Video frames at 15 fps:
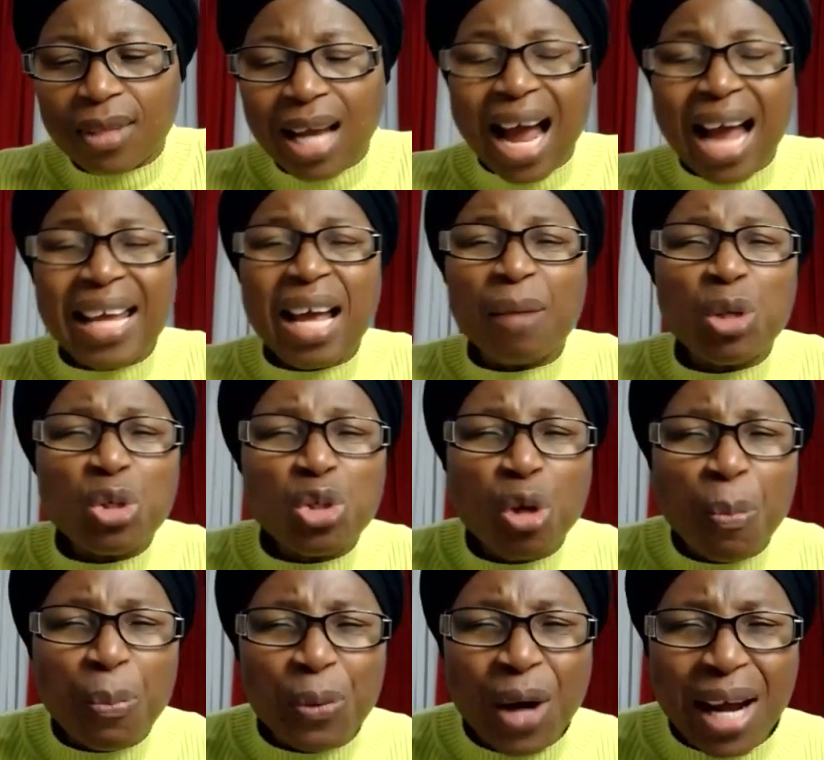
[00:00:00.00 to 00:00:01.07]
I am not
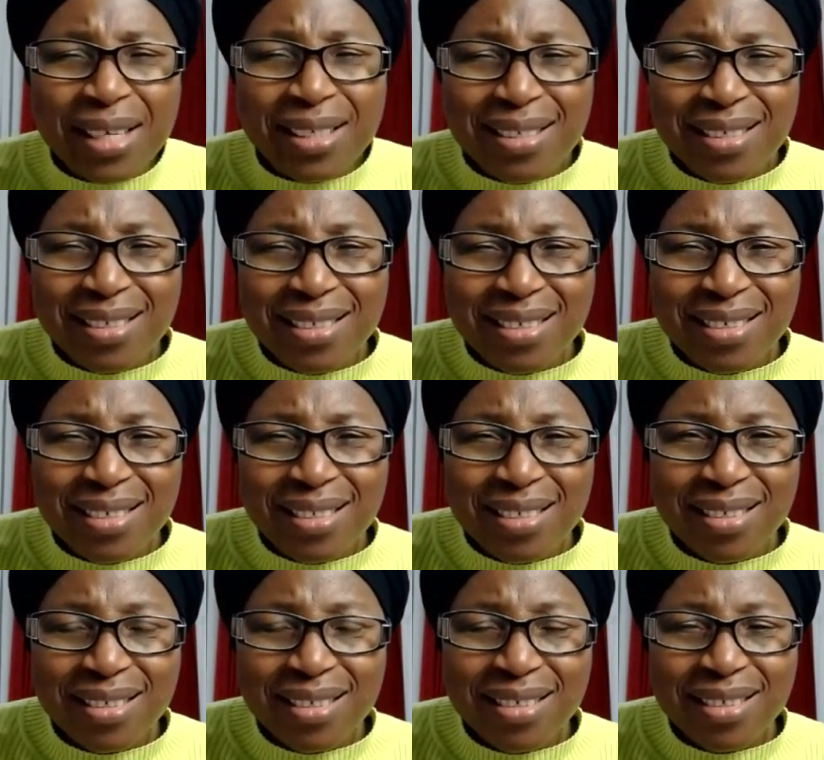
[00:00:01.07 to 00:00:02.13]
surprised.
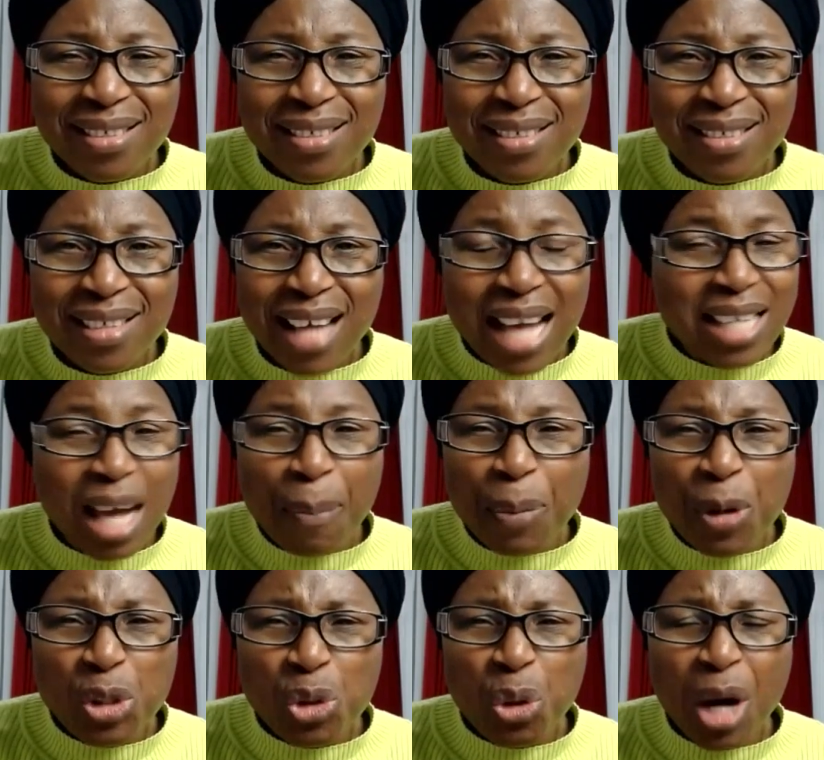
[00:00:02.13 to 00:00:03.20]
As
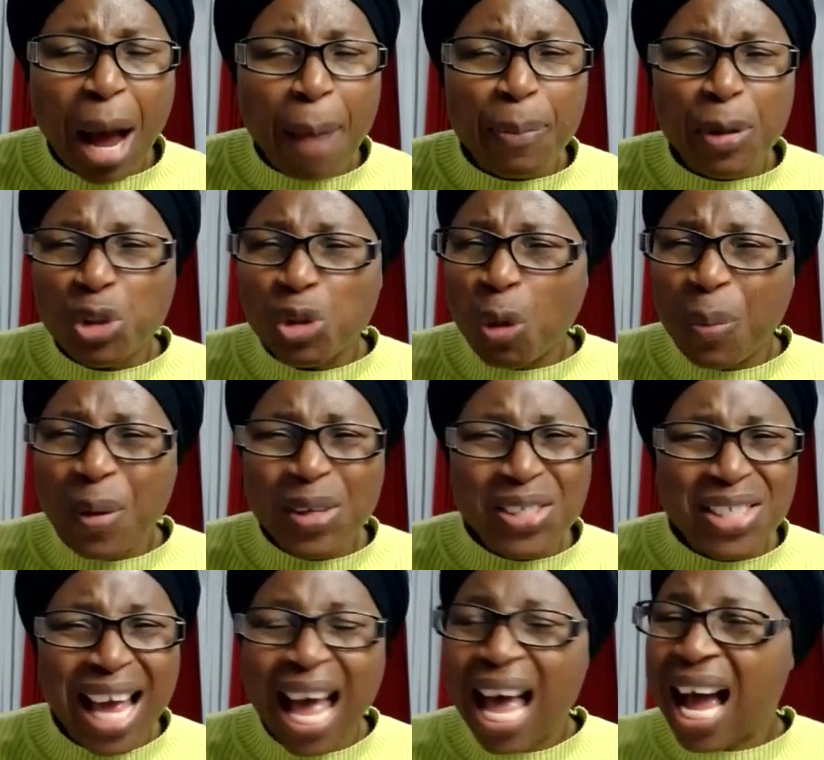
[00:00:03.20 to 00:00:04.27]
Apostle, Apostle Paul
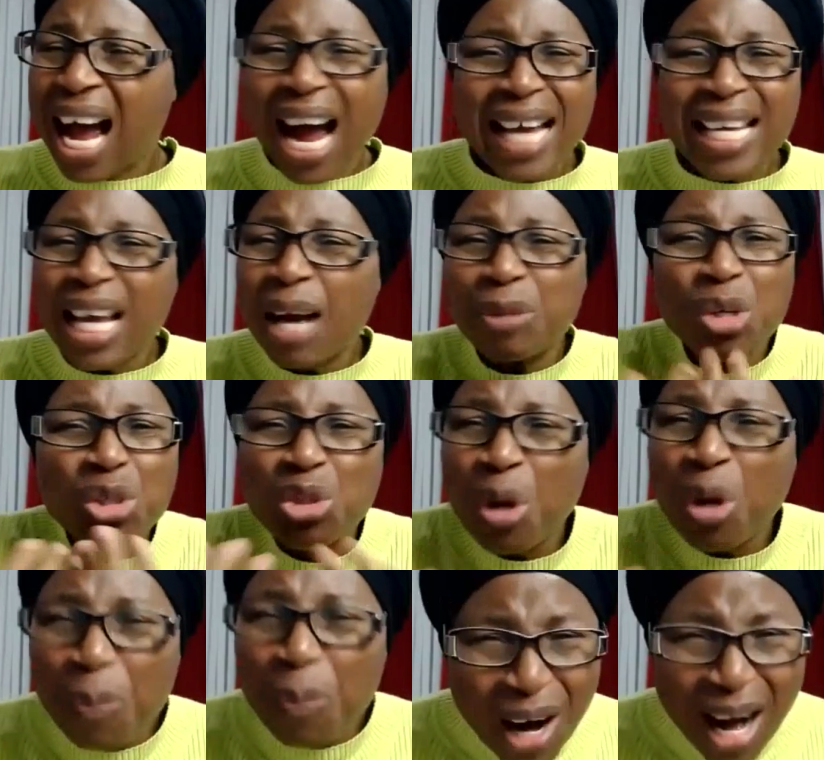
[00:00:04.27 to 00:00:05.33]
said, I am not
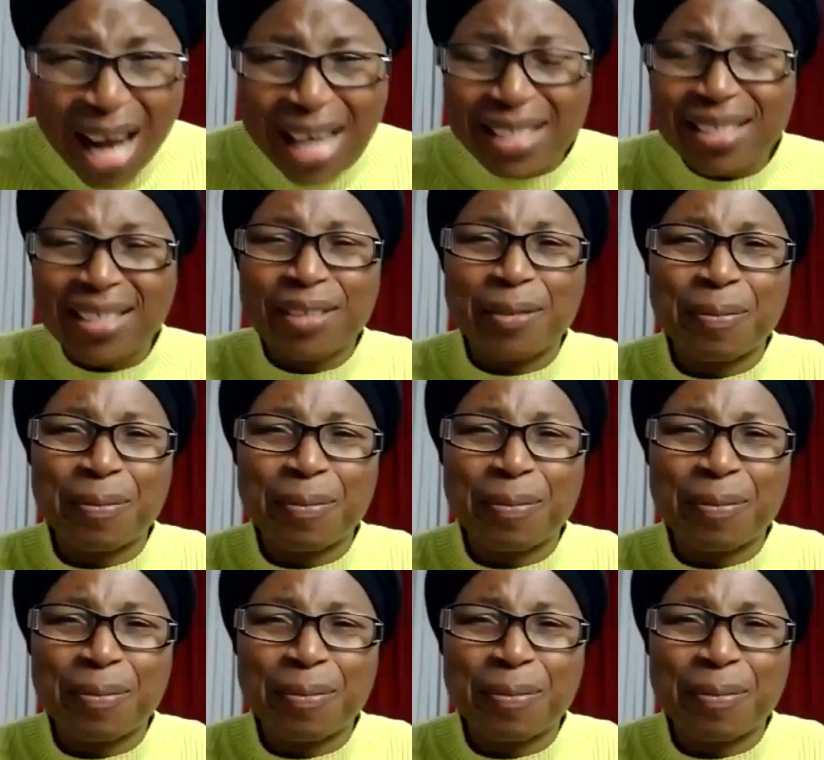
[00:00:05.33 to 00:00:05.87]
surprised.